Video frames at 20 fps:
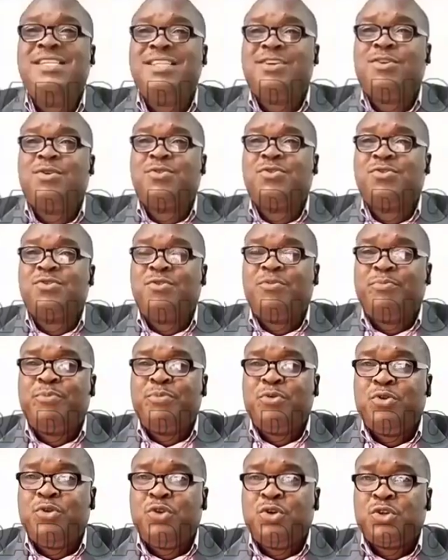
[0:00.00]
the cost of
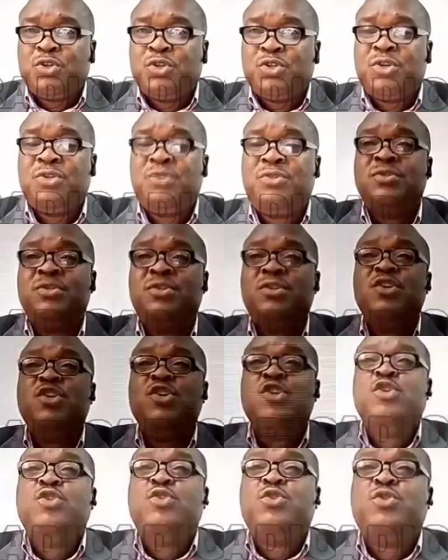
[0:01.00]
production,
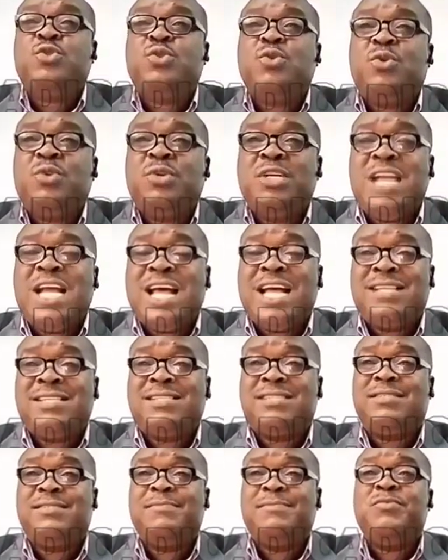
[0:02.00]
so
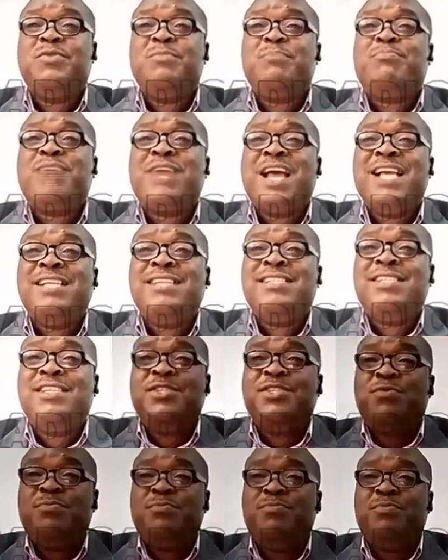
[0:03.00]
that prices
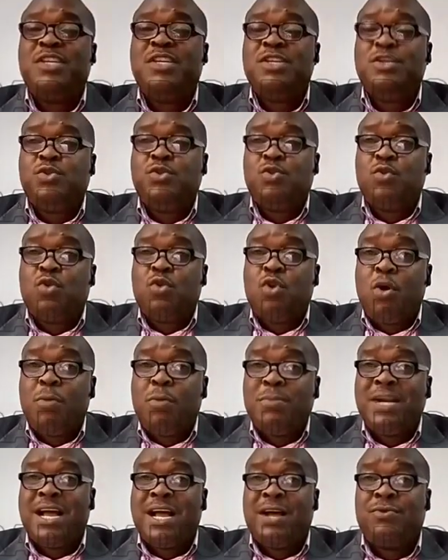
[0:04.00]
will begin to come
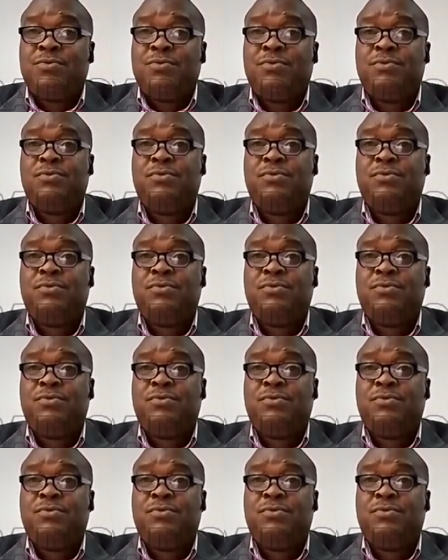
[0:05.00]
down.